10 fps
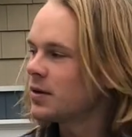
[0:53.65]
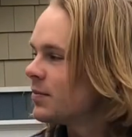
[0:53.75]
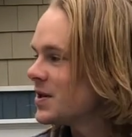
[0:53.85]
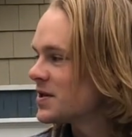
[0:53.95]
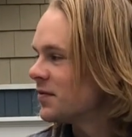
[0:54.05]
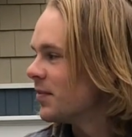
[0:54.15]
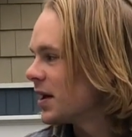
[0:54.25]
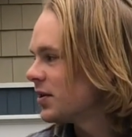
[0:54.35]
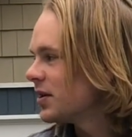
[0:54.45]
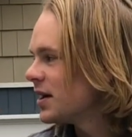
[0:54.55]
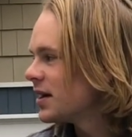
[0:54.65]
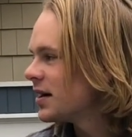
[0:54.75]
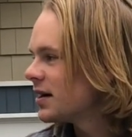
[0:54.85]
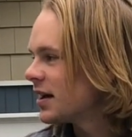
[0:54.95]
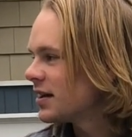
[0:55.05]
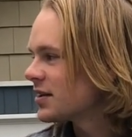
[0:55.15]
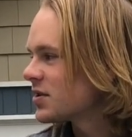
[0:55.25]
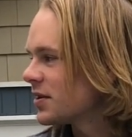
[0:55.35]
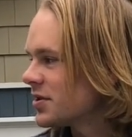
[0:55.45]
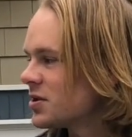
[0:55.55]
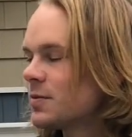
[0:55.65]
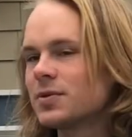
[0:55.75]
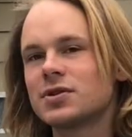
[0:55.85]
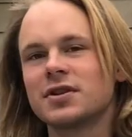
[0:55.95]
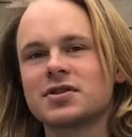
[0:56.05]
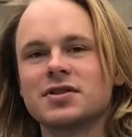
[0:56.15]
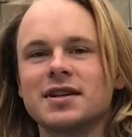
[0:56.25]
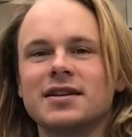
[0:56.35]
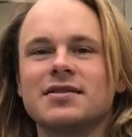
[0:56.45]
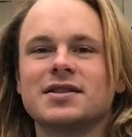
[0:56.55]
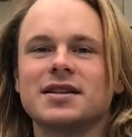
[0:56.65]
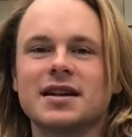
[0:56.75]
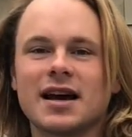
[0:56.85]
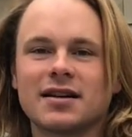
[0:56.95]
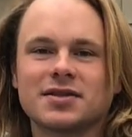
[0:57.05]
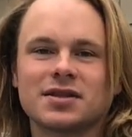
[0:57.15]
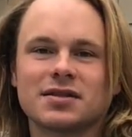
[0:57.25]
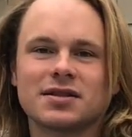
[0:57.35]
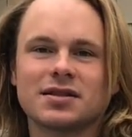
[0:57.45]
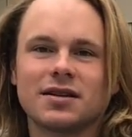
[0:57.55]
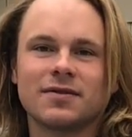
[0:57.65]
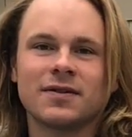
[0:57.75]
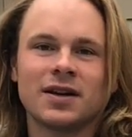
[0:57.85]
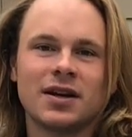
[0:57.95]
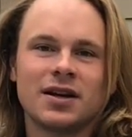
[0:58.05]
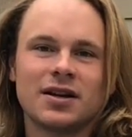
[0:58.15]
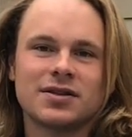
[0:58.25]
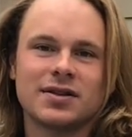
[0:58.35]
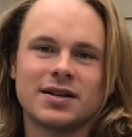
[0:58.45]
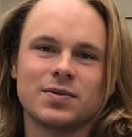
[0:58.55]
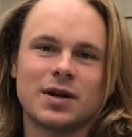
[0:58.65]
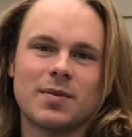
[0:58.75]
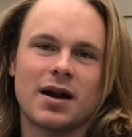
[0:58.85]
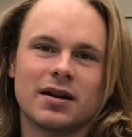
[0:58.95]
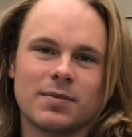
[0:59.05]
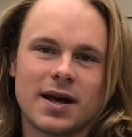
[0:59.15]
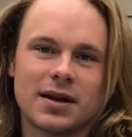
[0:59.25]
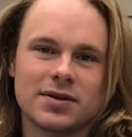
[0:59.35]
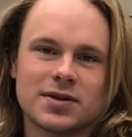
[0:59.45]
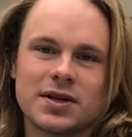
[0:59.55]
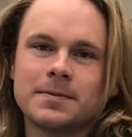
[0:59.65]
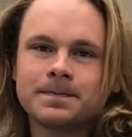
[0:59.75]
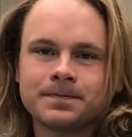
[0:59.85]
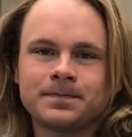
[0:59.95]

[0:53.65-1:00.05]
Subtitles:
piece of metal here. I think it's called a superstructure, and they use it in houses and stuff. So that's what I mounted the panels on.